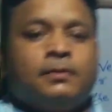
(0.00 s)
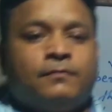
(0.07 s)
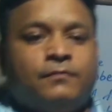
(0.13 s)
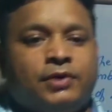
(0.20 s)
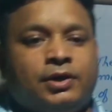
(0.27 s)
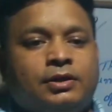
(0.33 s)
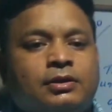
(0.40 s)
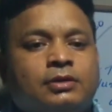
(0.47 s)

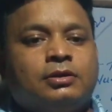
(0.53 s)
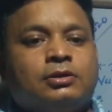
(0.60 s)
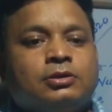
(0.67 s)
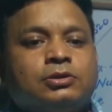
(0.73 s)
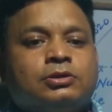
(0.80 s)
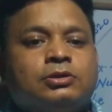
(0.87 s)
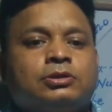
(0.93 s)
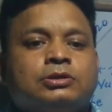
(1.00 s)
When
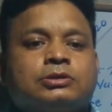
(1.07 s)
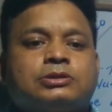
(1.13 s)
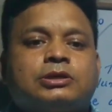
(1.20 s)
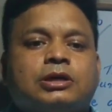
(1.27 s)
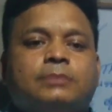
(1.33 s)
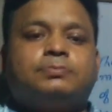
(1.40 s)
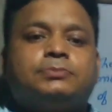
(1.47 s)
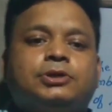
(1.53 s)

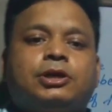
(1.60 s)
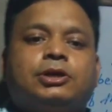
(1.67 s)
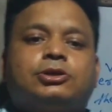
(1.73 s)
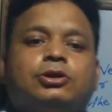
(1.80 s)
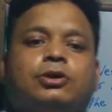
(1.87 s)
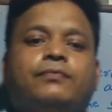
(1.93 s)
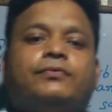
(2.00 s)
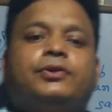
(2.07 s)
subject
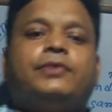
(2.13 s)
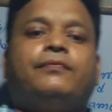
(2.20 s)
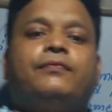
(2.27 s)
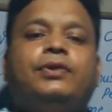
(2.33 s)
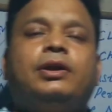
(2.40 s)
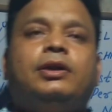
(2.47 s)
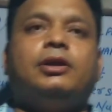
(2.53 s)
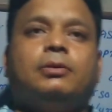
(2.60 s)
of
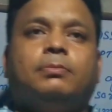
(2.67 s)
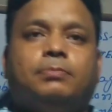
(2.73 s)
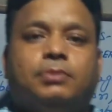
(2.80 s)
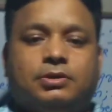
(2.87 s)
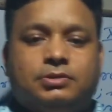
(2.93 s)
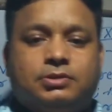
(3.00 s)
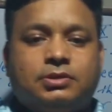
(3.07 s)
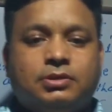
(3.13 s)
different
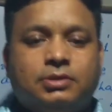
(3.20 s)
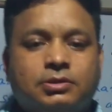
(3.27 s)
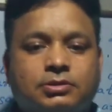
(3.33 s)
numbers